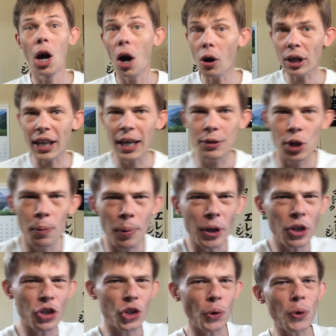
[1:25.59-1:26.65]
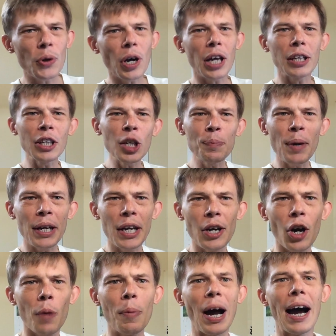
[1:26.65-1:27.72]
Okay, so I'm going to show you a little bit
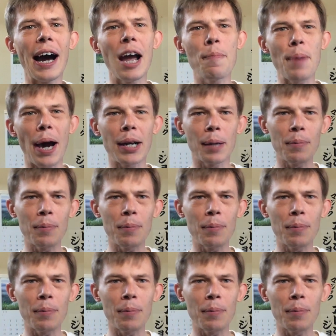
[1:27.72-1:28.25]
here on my iPad.